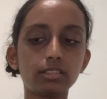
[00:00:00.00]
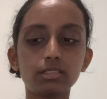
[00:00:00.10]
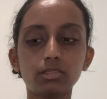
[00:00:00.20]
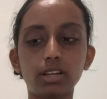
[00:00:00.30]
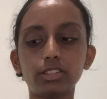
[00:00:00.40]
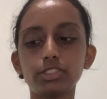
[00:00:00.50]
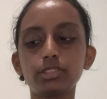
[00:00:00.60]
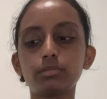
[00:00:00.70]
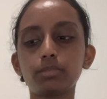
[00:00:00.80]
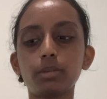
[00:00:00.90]
So I'll
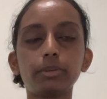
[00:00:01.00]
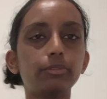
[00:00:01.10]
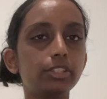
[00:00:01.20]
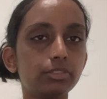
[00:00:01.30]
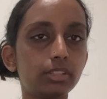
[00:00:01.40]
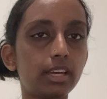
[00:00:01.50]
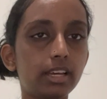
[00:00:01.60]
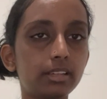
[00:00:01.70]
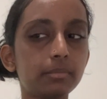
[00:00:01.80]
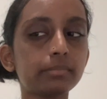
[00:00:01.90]
just probably redo the
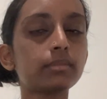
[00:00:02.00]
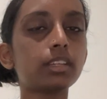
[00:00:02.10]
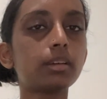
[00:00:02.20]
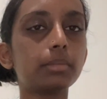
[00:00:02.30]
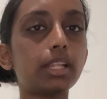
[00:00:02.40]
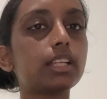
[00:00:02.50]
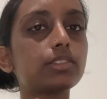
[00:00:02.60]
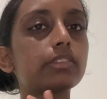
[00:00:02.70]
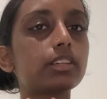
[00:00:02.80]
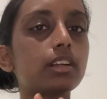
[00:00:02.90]
head, but that's
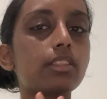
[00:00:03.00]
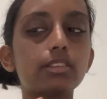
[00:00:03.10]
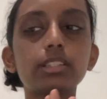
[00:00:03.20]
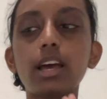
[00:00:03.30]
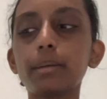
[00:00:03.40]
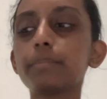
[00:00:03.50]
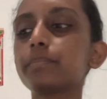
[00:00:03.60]
for another time.